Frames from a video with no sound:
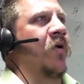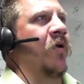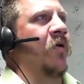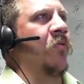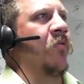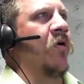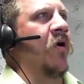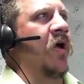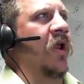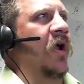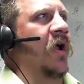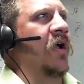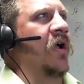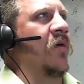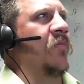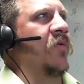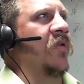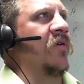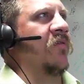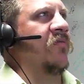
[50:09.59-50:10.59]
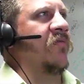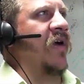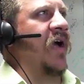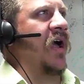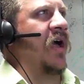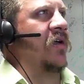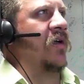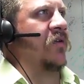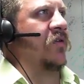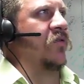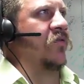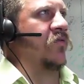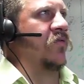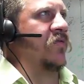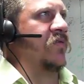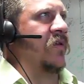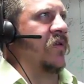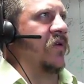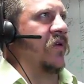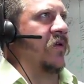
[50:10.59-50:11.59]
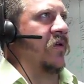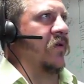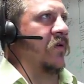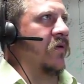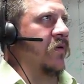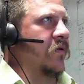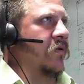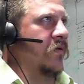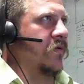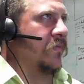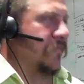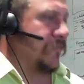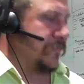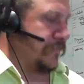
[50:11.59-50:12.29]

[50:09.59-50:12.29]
we want a couple of values here.